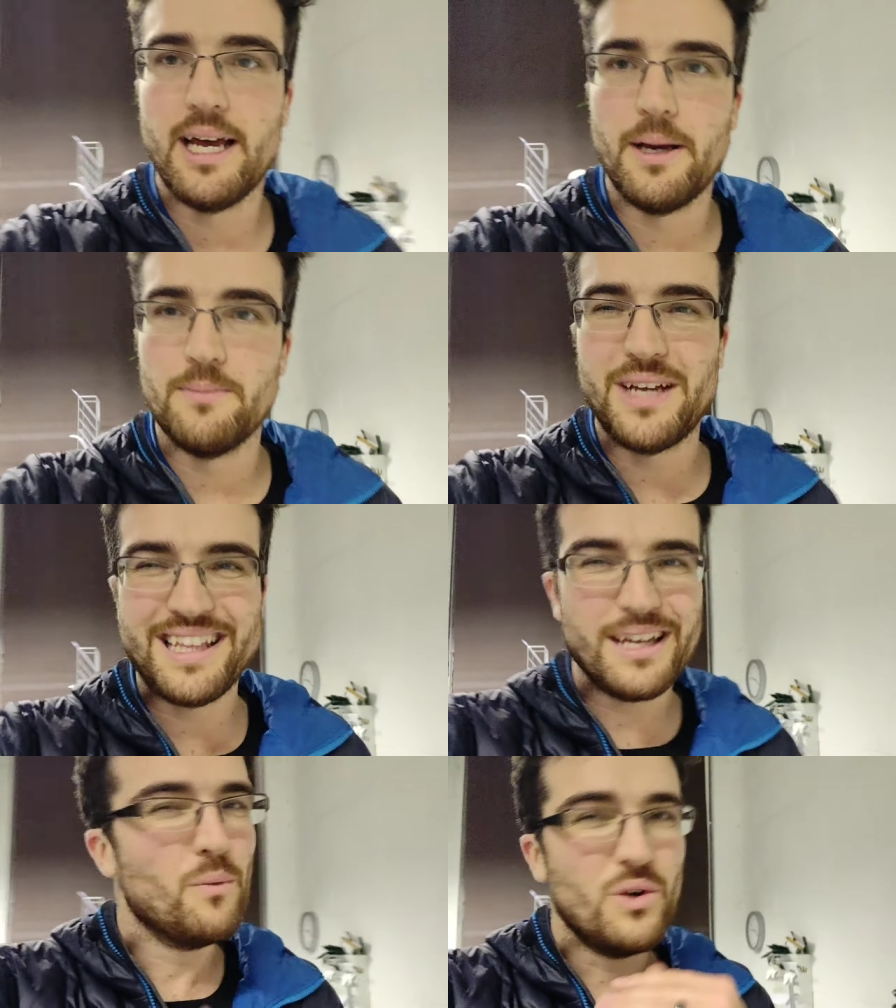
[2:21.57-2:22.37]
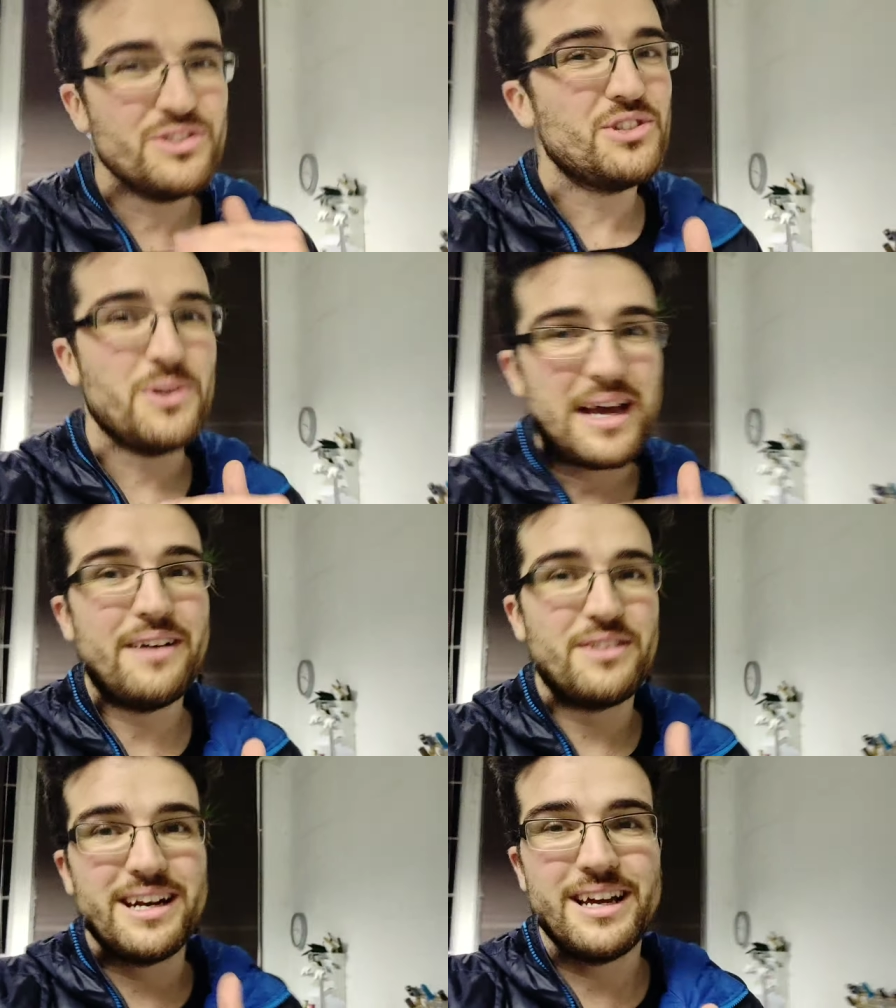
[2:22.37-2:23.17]
um, and then once you
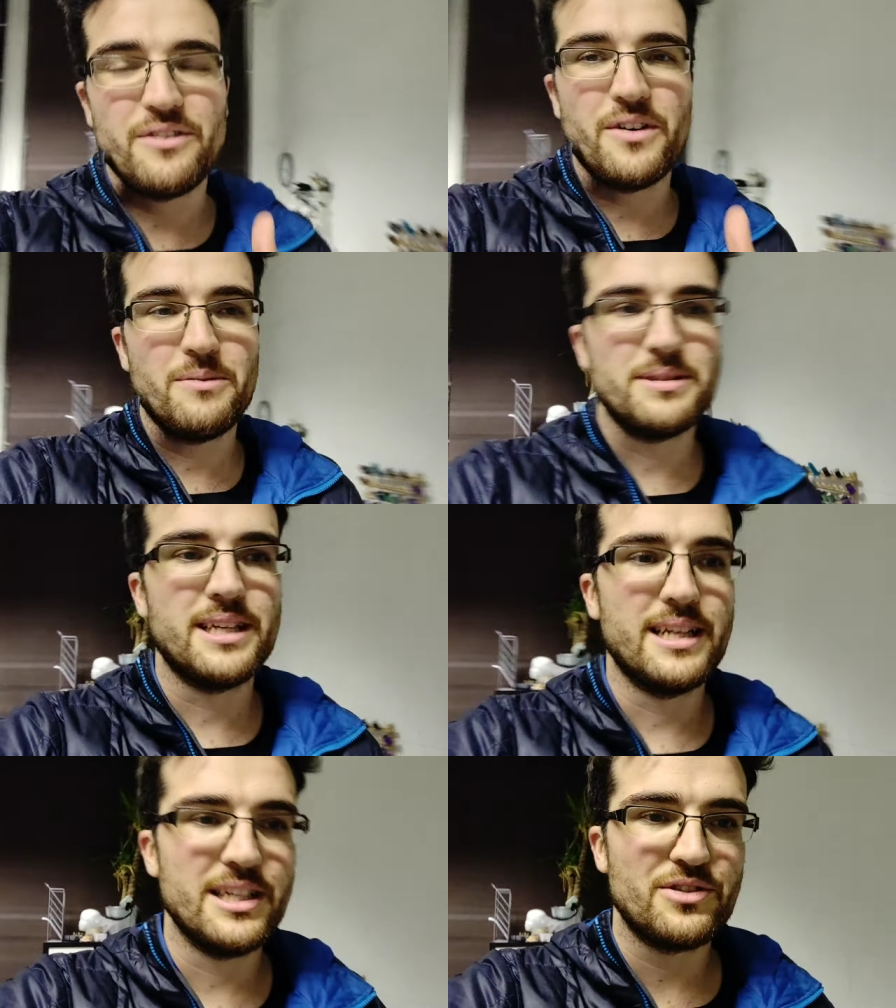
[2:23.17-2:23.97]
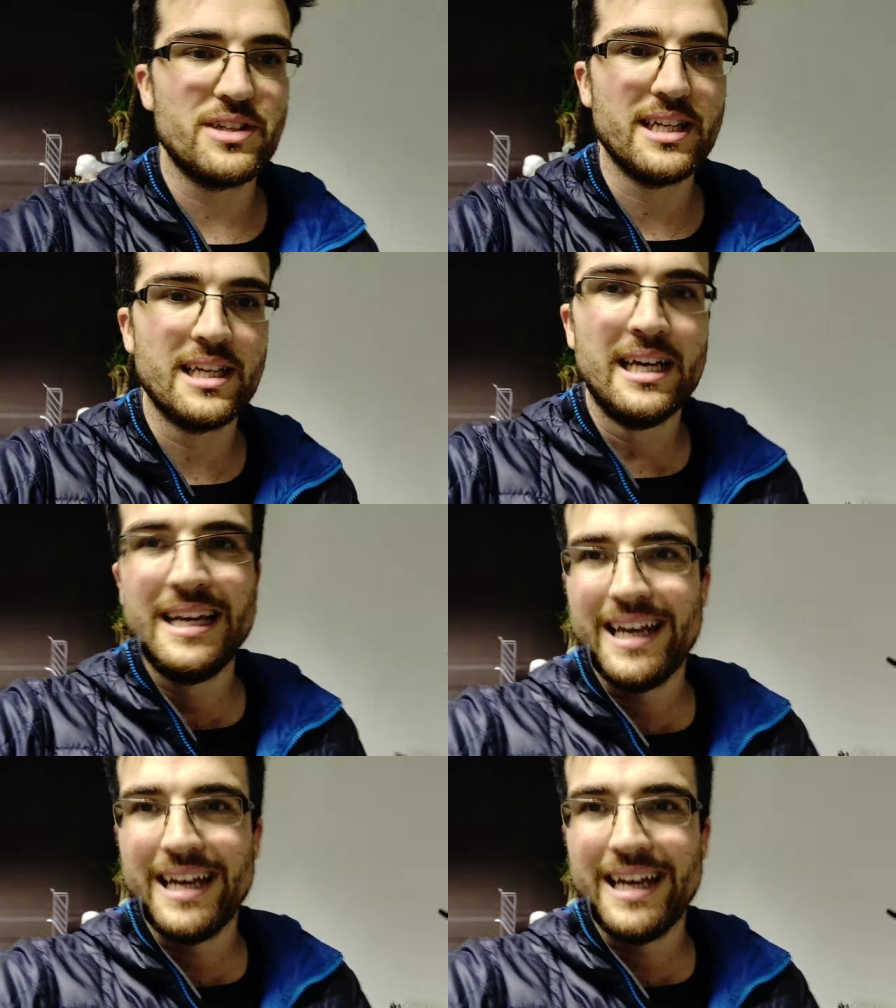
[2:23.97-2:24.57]
have that ninety five percent, literally,